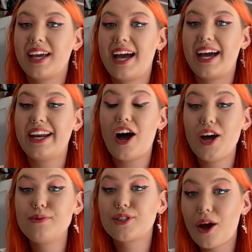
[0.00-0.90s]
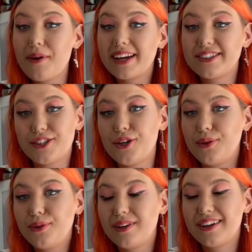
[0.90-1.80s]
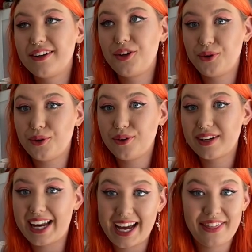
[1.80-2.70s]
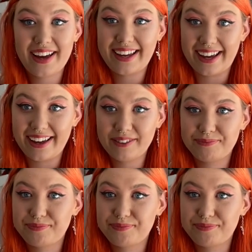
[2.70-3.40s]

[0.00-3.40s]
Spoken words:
And I was going to New York later that year